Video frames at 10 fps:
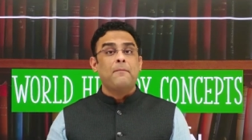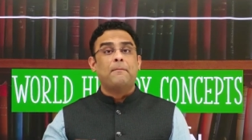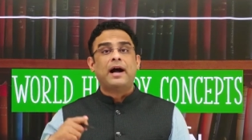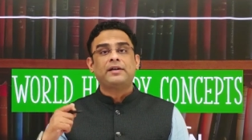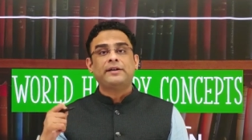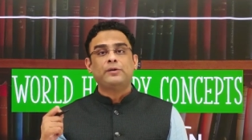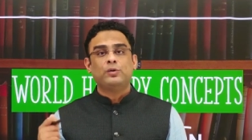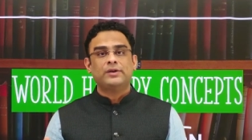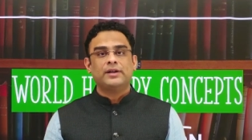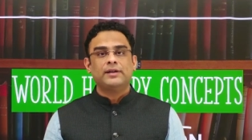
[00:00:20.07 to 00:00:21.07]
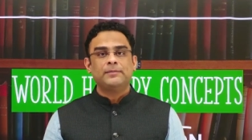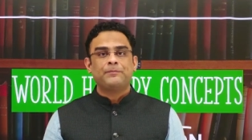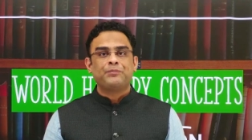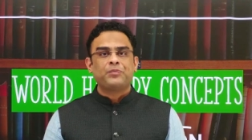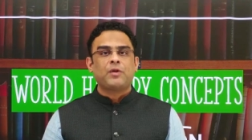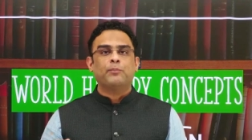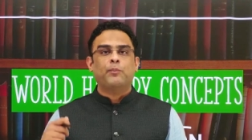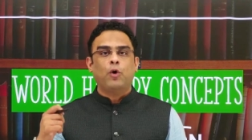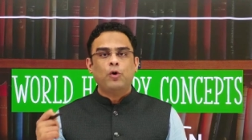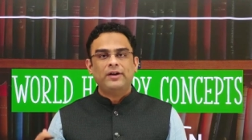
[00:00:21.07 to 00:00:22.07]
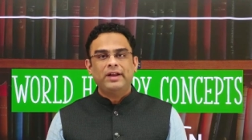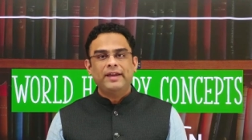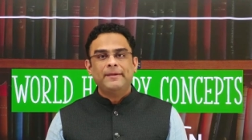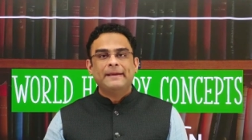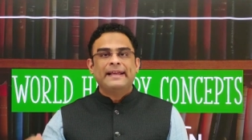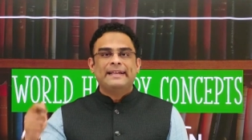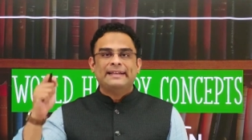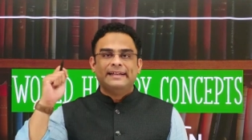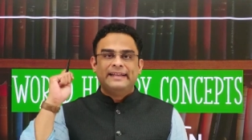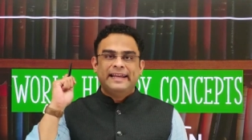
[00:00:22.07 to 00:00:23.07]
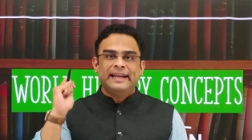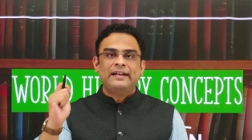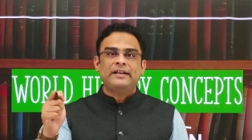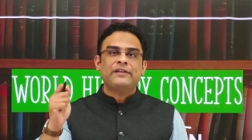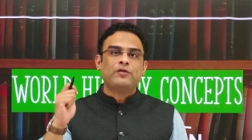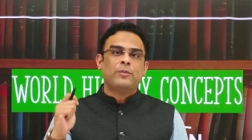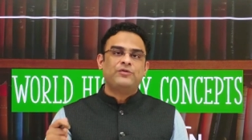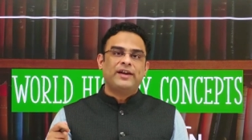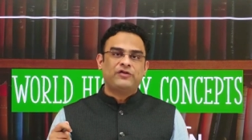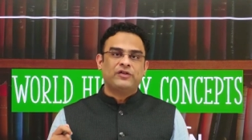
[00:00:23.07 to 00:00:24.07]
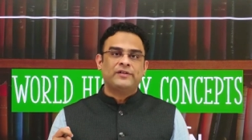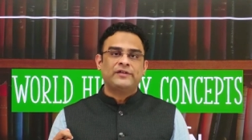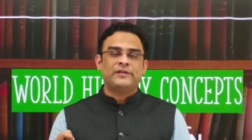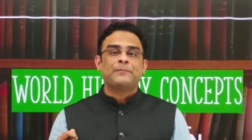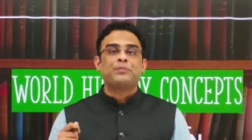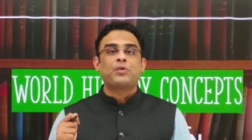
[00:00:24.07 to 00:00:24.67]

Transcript: Martin Luther boldly nailed his objections